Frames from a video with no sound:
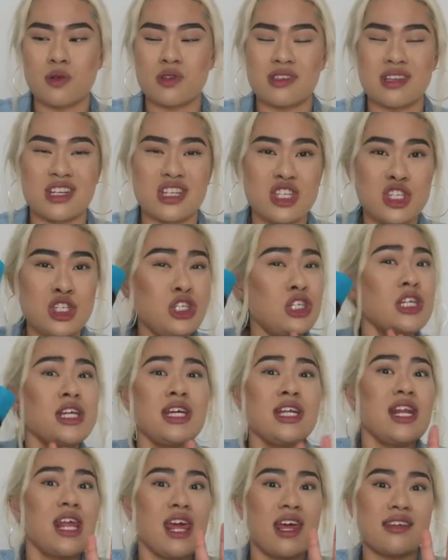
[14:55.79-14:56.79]
was a
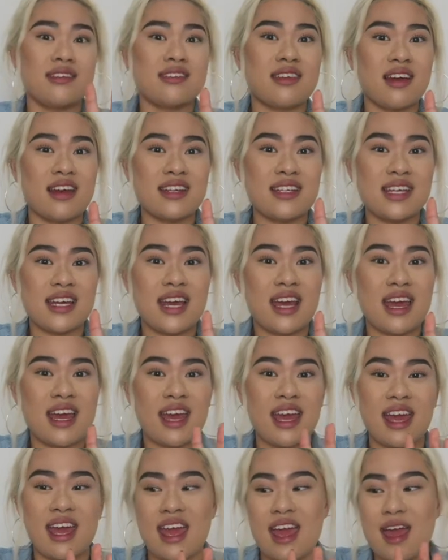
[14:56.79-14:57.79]
genius
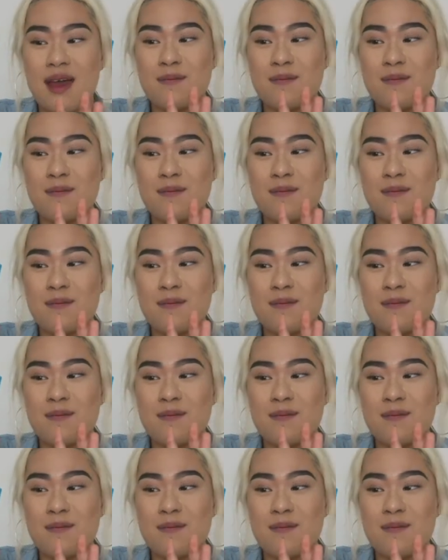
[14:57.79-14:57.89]
idea,